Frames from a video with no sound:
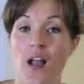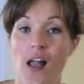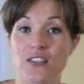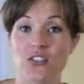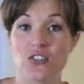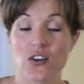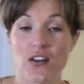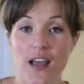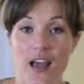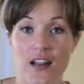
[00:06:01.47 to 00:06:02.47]
I've just
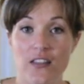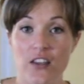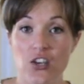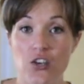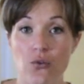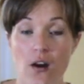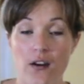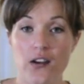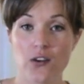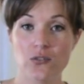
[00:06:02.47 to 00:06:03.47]
started adding the
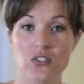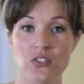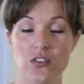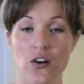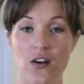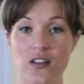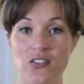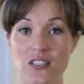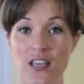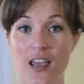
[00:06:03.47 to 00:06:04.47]
QR code so y'all can
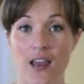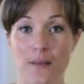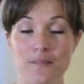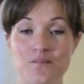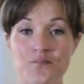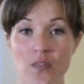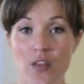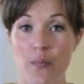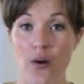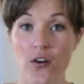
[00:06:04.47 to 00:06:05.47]
scan
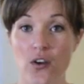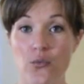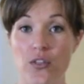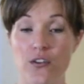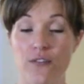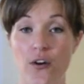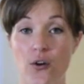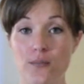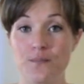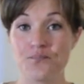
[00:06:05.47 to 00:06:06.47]
the barcode with your
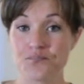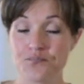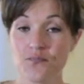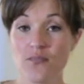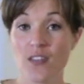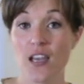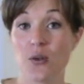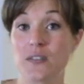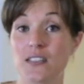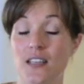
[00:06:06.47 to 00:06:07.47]
phone and it
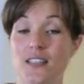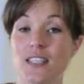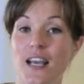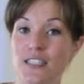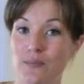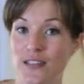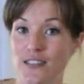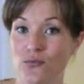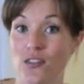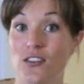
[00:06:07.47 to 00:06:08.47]
will send a text
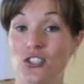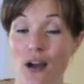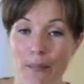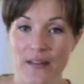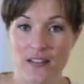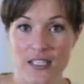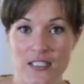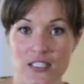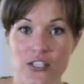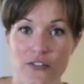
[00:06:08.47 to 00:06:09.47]
message with the shopping
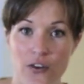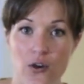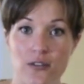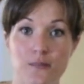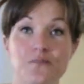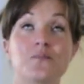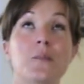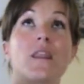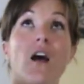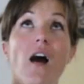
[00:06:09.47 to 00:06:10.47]
list to your phone.
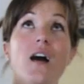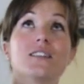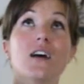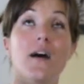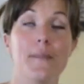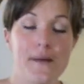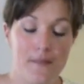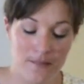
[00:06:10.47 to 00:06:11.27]
Awesome!